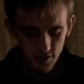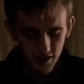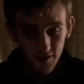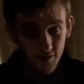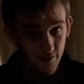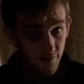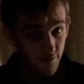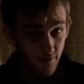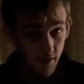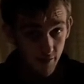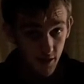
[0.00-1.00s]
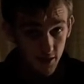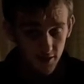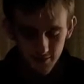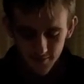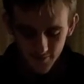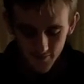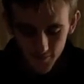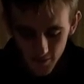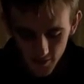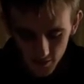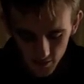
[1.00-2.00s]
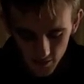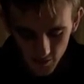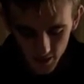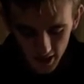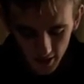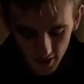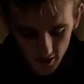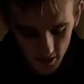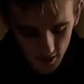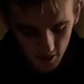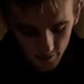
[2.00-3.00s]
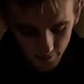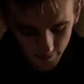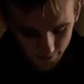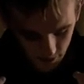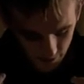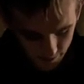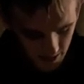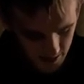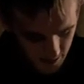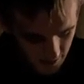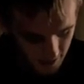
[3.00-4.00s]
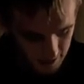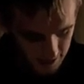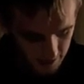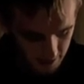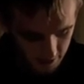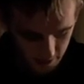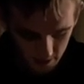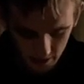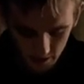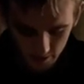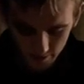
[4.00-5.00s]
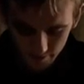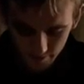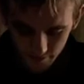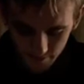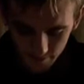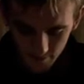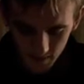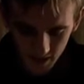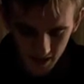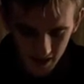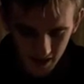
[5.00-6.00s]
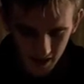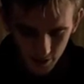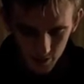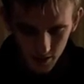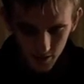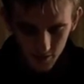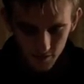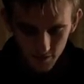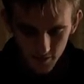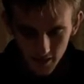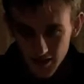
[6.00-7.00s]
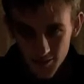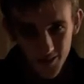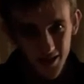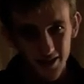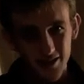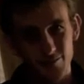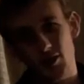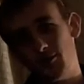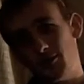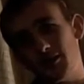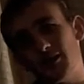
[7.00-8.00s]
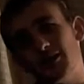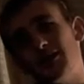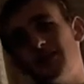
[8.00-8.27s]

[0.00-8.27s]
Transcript: to have for $5 on eBay. But basically that's it. I would give the iPad probably